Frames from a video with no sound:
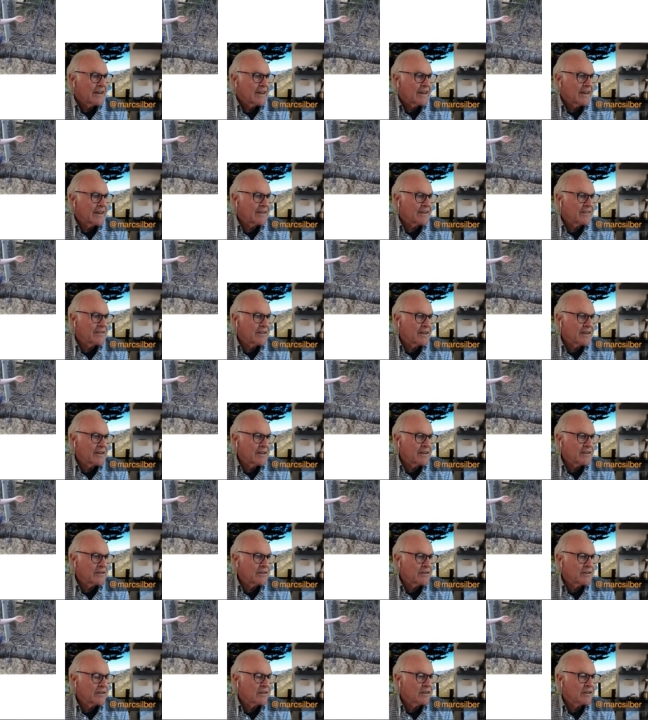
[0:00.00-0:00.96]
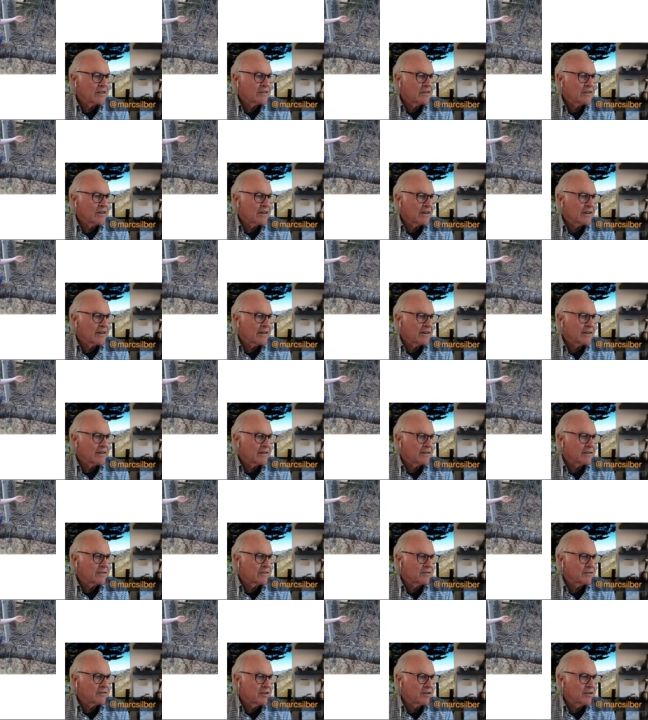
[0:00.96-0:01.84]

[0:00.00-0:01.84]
and then uh,